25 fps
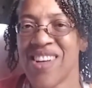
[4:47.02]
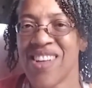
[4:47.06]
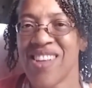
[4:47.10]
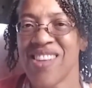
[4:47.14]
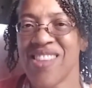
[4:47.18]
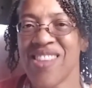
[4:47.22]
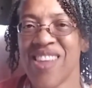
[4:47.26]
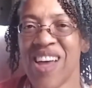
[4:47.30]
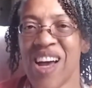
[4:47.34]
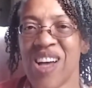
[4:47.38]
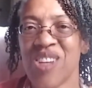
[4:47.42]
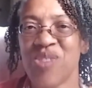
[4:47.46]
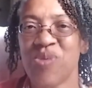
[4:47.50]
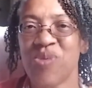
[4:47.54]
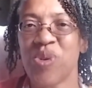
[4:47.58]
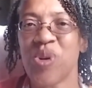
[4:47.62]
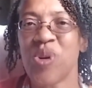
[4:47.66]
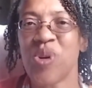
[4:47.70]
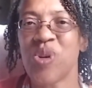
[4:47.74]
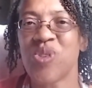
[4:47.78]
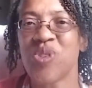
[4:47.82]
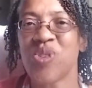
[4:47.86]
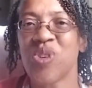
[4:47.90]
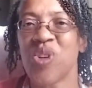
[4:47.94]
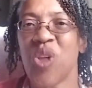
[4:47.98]
last
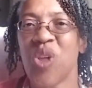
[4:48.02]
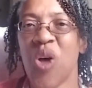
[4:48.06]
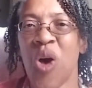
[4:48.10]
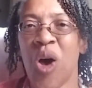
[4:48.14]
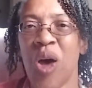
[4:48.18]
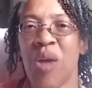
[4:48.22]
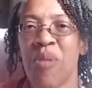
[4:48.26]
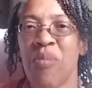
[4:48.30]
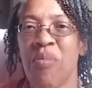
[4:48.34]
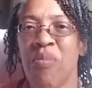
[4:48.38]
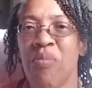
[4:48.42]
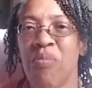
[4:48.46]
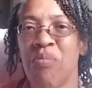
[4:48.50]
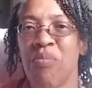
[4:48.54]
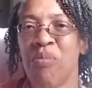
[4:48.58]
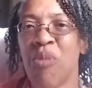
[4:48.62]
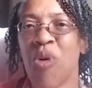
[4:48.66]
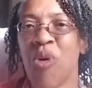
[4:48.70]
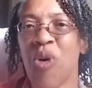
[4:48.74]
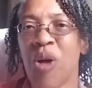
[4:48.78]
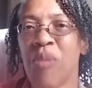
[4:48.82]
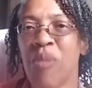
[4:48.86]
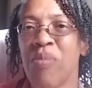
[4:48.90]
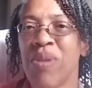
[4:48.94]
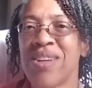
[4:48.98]
rehearsal on
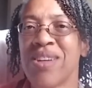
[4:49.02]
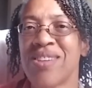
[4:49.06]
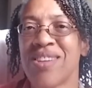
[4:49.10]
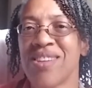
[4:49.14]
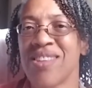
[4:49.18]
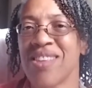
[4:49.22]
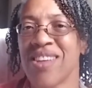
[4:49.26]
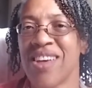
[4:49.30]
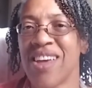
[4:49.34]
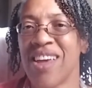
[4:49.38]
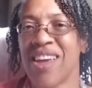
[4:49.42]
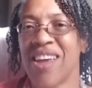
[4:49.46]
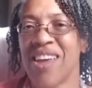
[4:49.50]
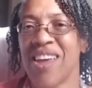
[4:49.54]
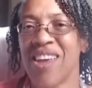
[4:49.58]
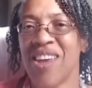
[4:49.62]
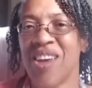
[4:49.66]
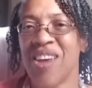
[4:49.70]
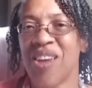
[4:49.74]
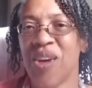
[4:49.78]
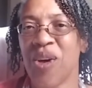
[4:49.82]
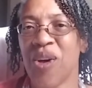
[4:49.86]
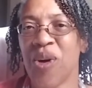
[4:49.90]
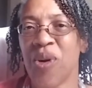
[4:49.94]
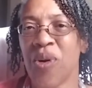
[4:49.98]
More Abundantly,
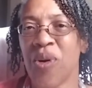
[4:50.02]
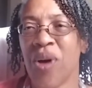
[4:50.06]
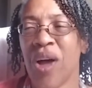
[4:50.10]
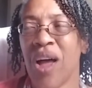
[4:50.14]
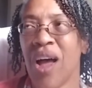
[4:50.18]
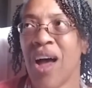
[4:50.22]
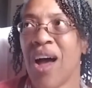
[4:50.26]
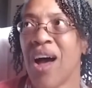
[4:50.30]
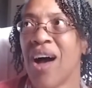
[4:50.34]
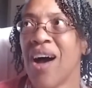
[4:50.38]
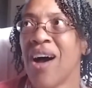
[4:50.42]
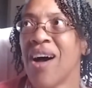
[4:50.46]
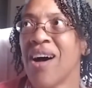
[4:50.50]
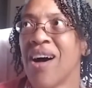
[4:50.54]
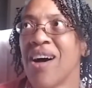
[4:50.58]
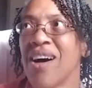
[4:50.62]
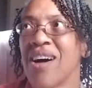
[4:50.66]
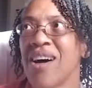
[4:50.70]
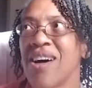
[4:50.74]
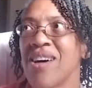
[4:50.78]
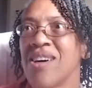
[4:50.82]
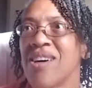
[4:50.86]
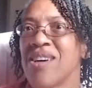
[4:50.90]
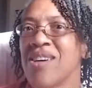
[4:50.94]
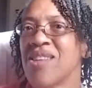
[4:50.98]
the
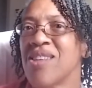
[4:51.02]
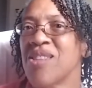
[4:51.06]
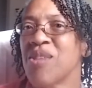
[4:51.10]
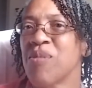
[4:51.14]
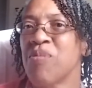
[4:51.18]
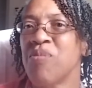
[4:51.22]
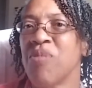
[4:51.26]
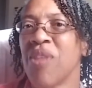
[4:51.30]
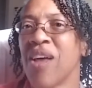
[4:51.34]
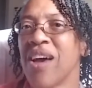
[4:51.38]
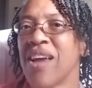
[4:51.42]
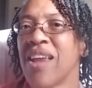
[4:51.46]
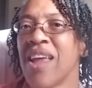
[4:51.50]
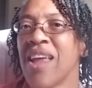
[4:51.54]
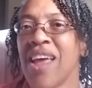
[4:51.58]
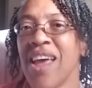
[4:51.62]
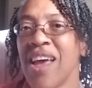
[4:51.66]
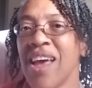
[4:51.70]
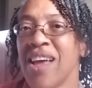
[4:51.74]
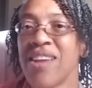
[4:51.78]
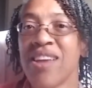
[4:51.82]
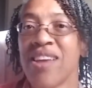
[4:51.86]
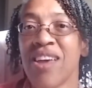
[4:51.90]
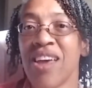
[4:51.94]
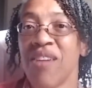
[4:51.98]
line,
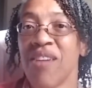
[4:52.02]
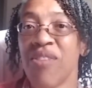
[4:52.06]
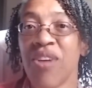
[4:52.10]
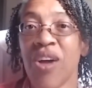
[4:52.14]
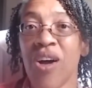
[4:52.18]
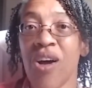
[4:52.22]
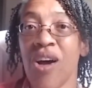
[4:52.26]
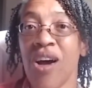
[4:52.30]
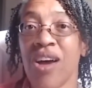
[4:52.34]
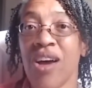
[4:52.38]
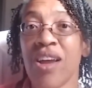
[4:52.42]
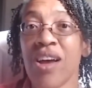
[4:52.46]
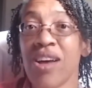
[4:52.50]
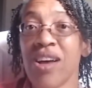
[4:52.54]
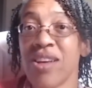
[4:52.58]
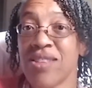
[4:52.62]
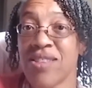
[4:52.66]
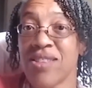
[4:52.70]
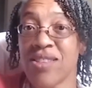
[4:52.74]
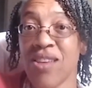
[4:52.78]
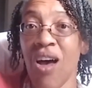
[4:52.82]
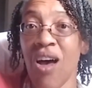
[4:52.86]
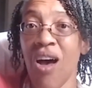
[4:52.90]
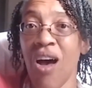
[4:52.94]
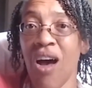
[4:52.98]
and to give your heart a
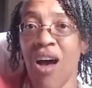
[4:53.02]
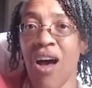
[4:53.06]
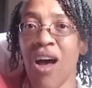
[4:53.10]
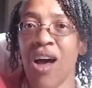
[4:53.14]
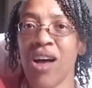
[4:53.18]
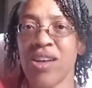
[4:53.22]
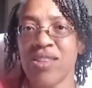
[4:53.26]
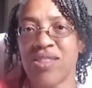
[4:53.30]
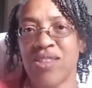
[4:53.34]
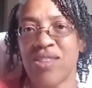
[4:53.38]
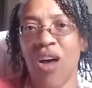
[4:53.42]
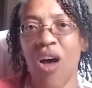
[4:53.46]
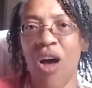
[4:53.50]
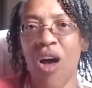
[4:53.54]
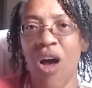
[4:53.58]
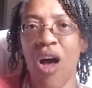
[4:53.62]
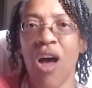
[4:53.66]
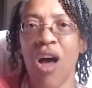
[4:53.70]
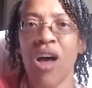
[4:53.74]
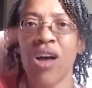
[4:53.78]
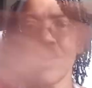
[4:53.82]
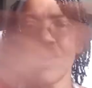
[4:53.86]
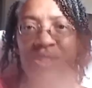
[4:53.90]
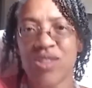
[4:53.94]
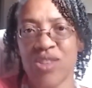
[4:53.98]
song,
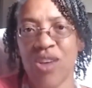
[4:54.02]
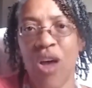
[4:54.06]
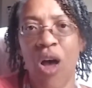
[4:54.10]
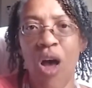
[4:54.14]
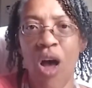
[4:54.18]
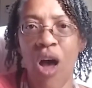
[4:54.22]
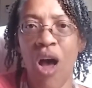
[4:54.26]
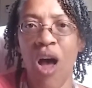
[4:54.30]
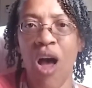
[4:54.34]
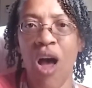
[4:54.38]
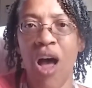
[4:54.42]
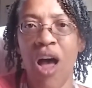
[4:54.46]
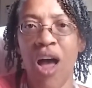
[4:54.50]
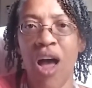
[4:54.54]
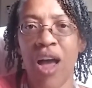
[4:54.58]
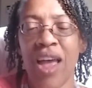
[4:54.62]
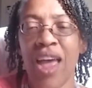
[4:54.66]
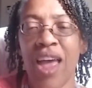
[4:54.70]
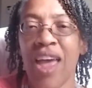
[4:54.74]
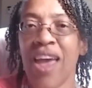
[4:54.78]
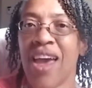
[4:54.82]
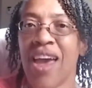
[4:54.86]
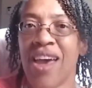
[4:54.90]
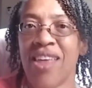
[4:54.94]
song, song.